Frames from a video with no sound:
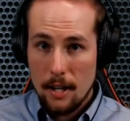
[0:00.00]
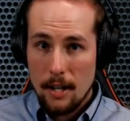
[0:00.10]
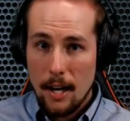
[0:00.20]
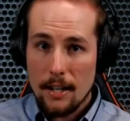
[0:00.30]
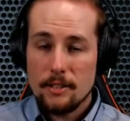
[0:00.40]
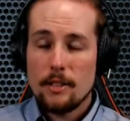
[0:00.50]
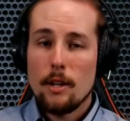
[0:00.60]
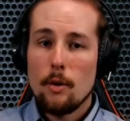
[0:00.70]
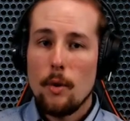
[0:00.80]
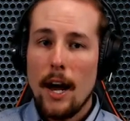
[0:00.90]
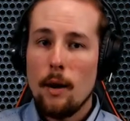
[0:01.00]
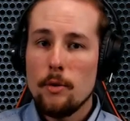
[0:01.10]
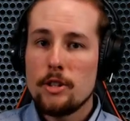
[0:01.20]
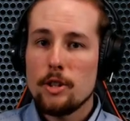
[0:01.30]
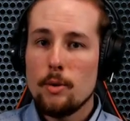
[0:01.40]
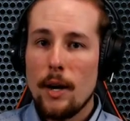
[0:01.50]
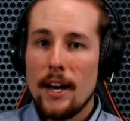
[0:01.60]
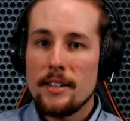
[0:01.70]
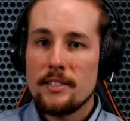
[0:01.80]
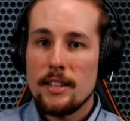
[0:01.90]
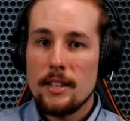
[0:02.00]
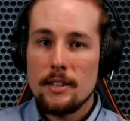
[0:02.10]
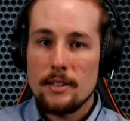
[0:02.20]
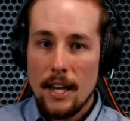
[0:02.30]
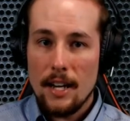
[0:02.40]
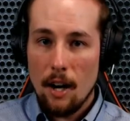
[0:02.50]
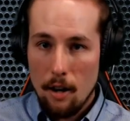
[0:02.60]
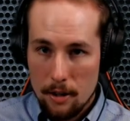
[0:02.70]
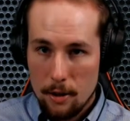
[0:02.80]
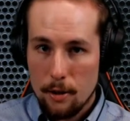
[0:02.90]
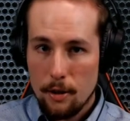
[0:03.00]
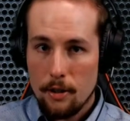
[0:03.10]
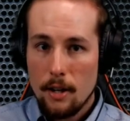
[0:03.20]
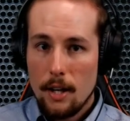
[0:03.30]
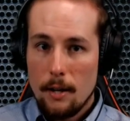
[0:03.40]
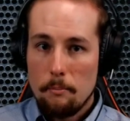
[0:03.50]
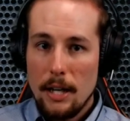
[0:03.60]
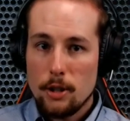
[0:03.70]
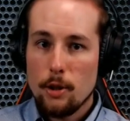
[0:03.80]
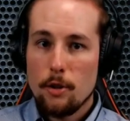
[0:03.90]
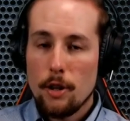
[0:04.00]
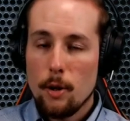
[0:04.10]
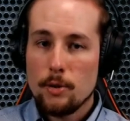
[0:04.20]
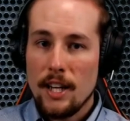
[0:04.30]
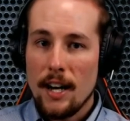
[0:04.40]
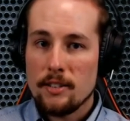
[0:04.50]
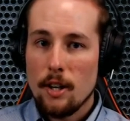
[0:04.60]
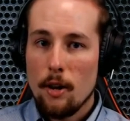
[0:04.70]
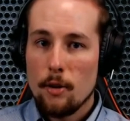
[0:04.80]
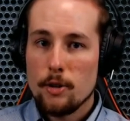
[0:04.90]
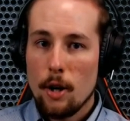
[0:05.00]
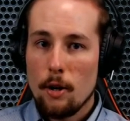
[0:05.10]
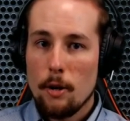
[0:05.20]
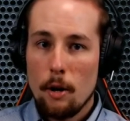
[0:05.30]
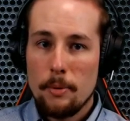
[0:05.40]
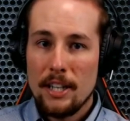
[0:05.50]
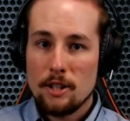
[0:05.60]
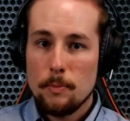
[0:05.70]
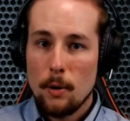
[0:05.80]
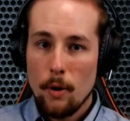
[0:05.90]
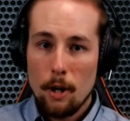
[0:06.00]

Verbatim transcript: And so, how would you, as the state auditor, make sure that those tax dollars are, are being spent well?